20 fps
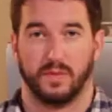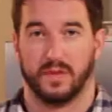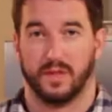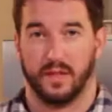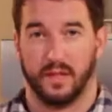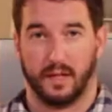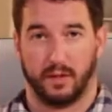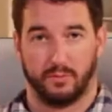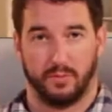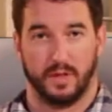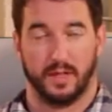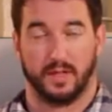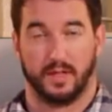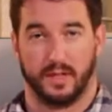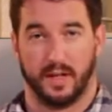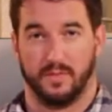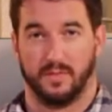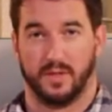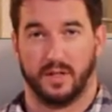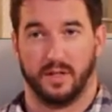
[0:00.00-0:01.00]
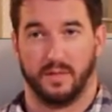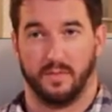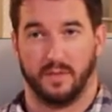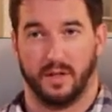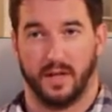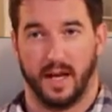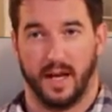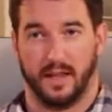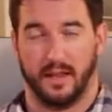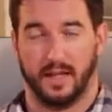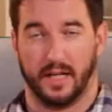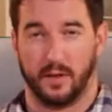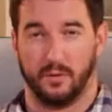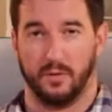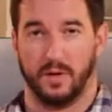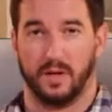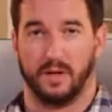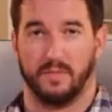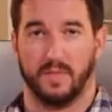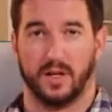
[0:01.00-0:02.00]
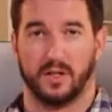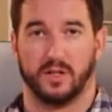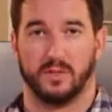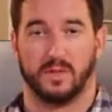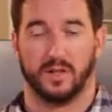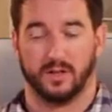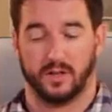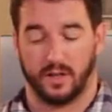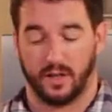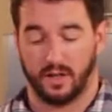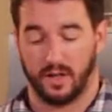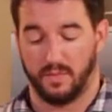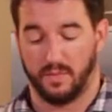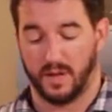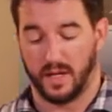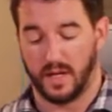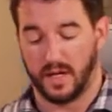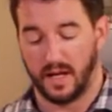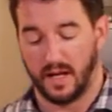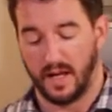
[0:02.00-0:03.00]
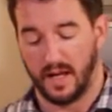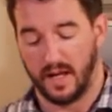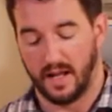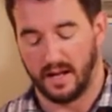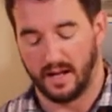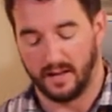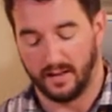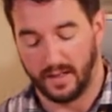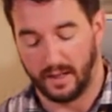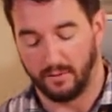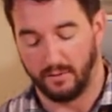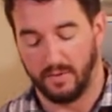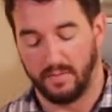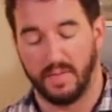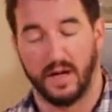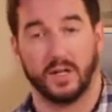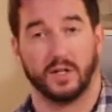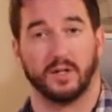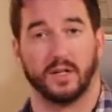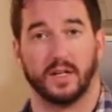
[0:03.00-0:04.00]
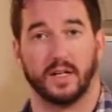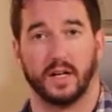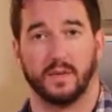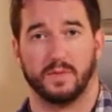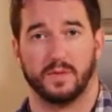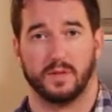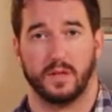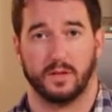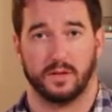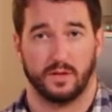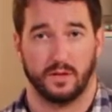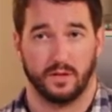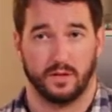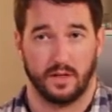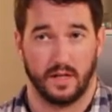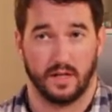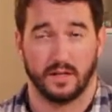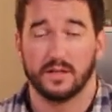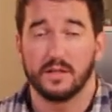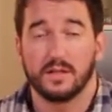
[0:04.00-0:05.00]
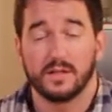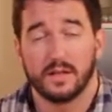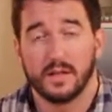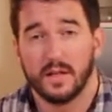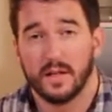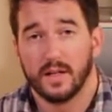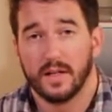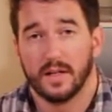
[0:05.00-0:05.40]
when the liquid comes into play. Liquid measurements are going to be in liquid measuring cups such as this,